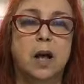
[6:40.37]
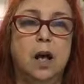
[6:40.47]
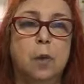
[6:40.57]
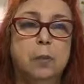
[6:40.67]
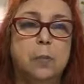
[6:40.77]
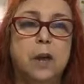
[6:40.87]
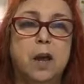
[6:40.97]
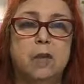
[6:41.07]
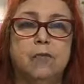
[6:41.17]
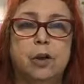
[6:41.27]
help you
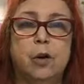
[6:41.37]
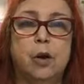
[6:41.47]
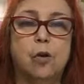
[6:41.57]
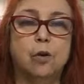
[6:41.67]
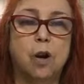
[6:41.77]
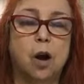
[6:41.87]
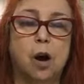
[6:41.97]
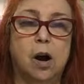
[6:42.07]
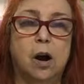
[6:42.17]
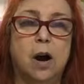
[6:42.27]
pay for your own
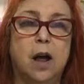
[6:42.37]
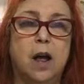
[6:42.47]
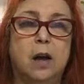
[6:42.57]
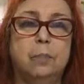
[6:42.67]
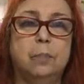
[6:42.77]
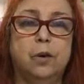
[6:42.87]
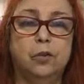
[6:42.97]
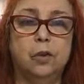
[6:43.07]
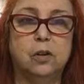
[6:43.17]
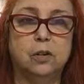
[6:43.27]
car and
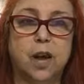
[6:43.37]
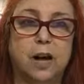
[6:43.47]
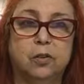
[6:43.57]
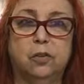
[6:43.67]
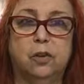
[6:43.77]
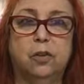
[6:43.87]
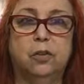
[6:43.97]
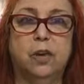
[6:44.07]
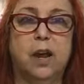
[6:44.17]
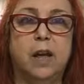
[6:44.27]
personal
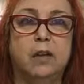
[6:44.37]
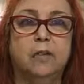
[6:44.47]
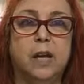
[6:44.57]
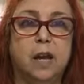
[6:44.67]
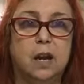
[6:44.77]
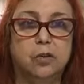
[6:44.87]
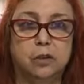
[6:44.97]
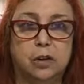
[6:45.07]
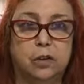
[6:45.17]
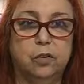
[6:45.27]
taxes and
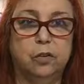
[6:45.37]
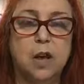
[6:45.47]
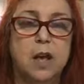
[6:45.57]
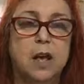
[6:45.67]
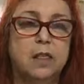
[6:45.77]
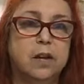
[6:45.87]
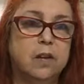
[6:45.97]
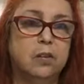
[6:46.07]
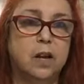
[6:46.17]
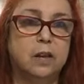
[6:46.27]
vacations and
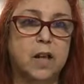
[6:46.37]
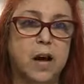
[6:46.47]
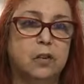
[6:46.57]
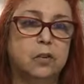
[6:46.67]
things like that.